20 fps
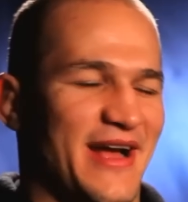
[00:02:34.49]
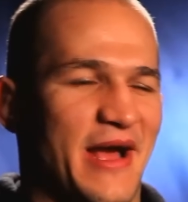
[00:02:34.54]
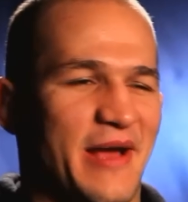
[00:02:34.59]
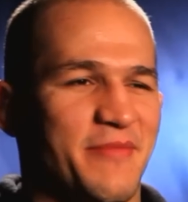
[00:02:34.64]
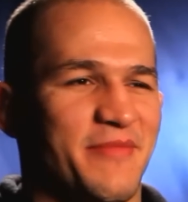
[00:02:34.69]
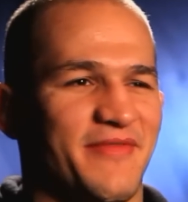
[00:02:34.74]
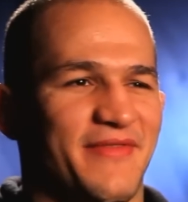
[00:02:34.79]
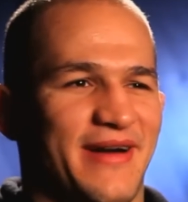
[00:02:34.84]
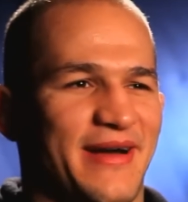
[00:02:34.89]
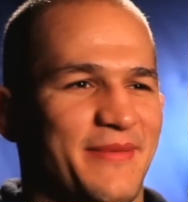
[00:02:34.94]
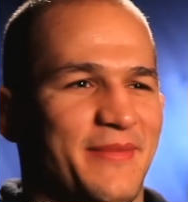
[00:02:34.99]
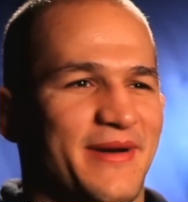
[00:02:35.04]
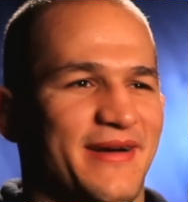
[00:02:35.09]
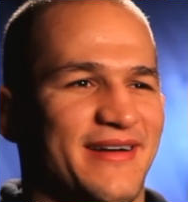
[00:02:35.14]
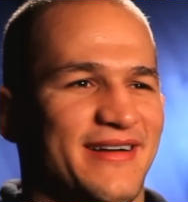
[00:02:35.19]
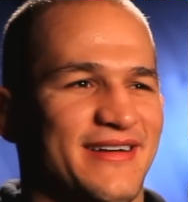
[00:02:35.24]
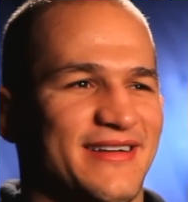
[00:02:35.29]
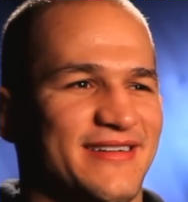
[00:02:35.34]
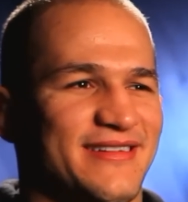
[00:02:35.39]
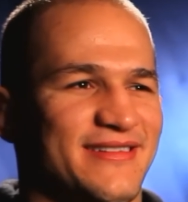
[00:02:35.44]
I'm, I'm
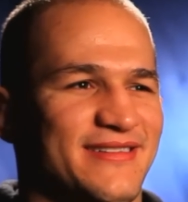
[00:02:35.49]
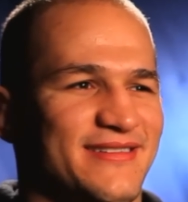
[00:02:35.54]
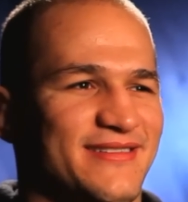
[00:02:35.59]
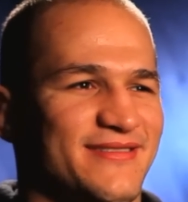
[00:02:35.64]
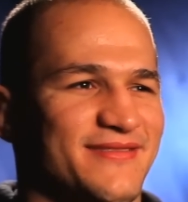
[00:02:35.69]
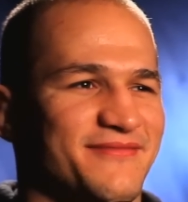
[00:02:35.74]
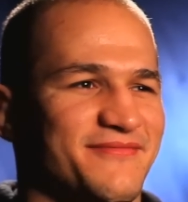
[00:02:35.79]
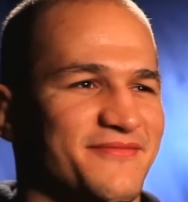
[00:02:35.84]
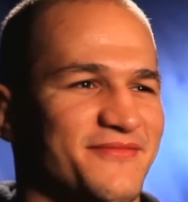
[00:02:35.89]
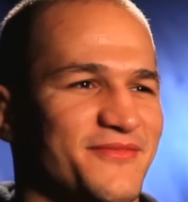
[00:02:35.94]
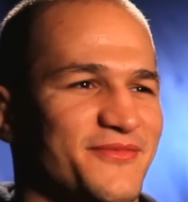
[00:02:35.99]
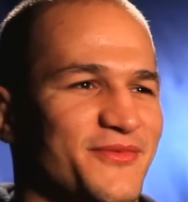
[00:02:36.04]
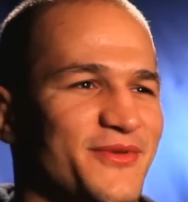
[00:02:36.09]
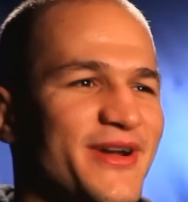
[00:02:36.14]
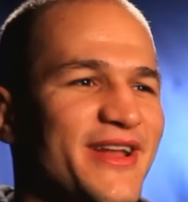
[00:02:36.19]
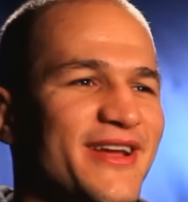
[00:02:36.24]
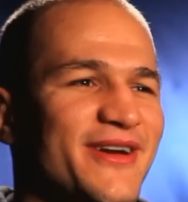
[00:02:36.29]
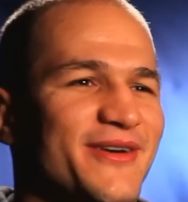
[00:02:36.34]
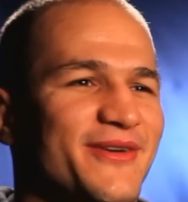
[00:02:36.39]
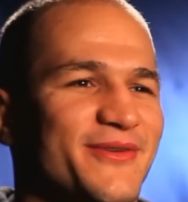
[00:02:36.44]
a
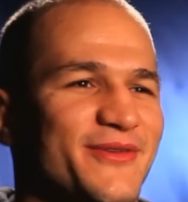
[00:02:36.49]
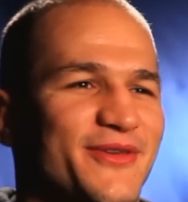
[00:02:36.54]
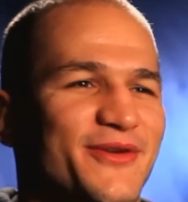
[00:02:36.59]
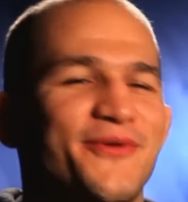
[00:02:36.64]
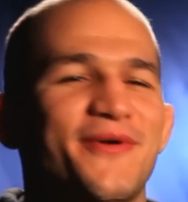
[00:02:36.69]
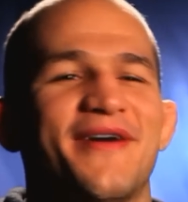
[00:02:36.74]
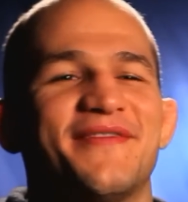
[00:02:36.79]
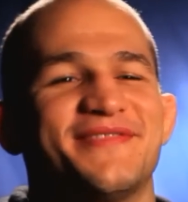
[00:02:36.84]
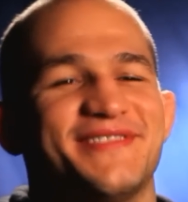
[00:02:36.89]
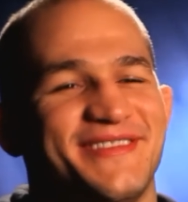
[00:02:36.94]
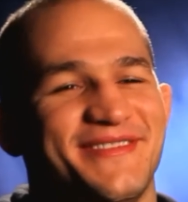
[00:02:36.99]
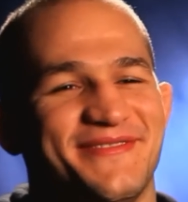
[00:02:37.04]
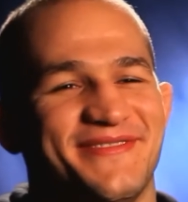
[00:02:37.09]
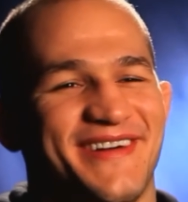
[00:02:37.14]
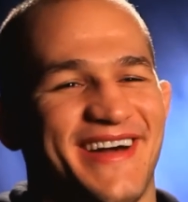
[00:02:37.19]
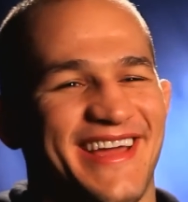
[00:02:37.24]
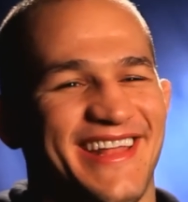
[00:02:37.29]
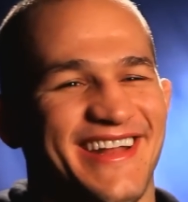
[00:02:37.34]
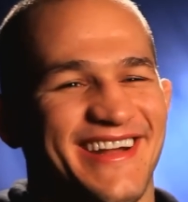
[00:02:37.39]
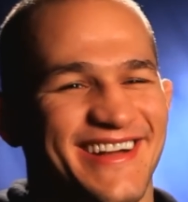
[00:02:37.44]
real UFC
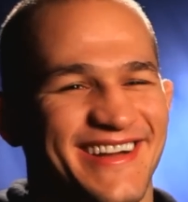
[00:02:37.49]
fighter.